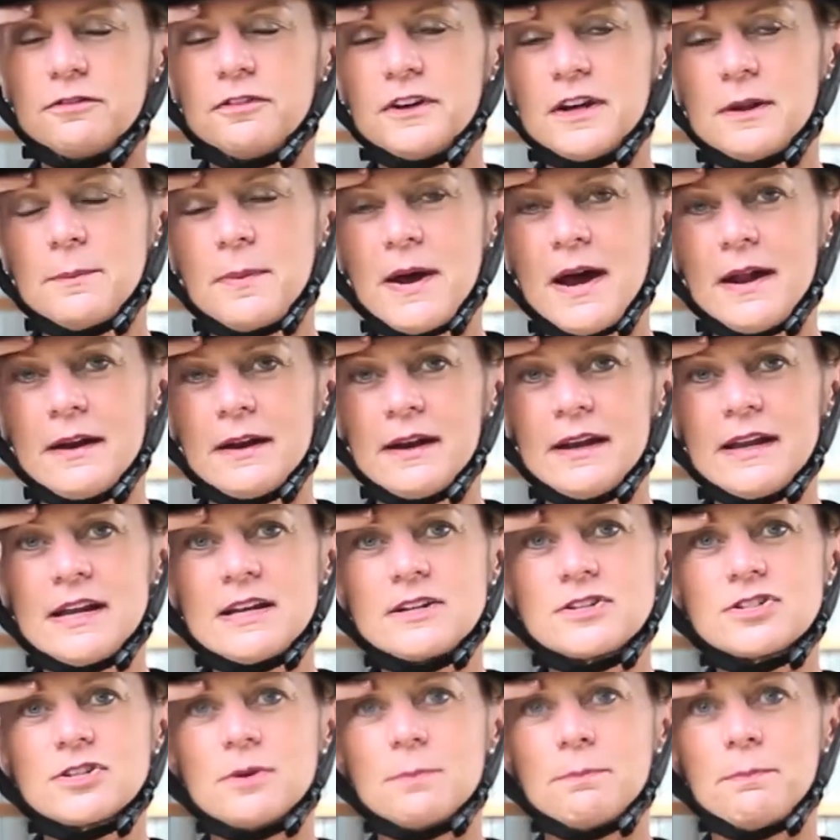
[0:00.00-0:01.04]
fit about an
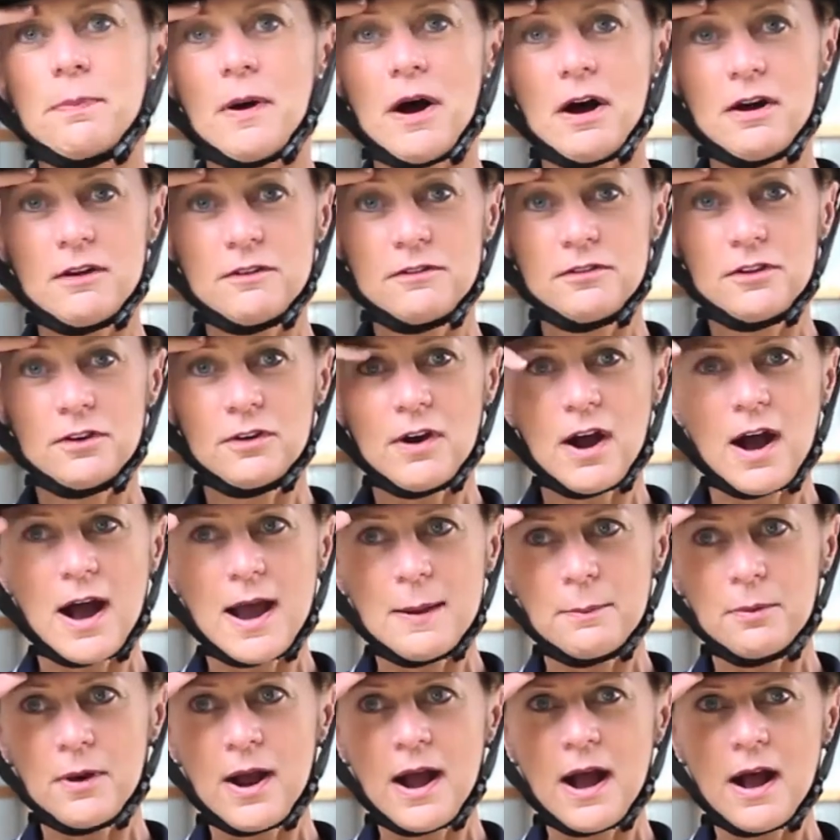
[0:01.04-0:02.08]
inch above your
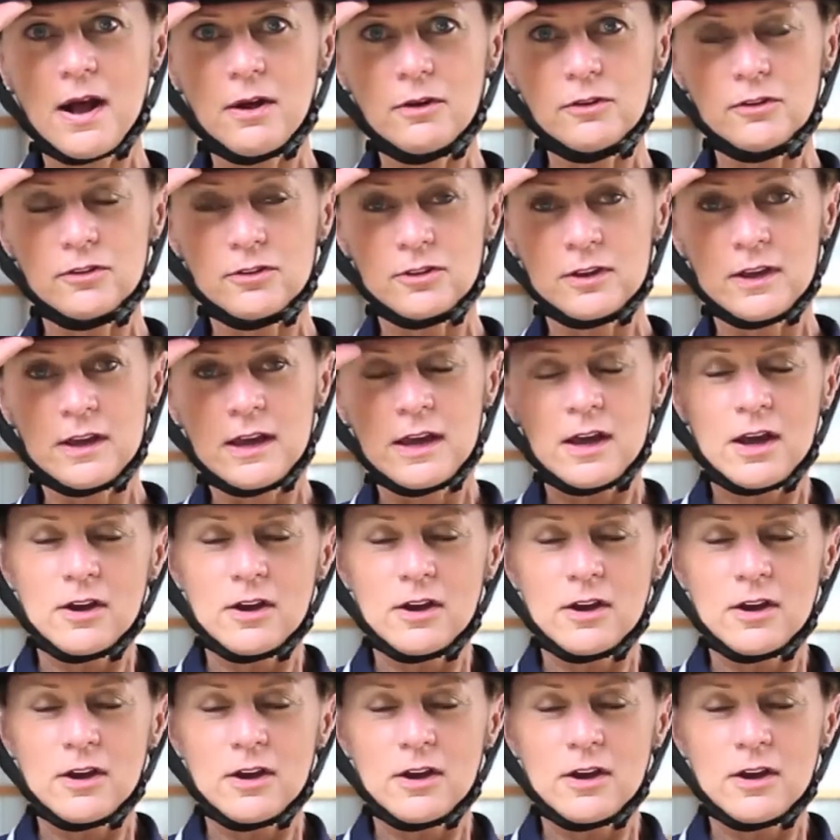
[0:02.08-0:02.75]
eyebrows.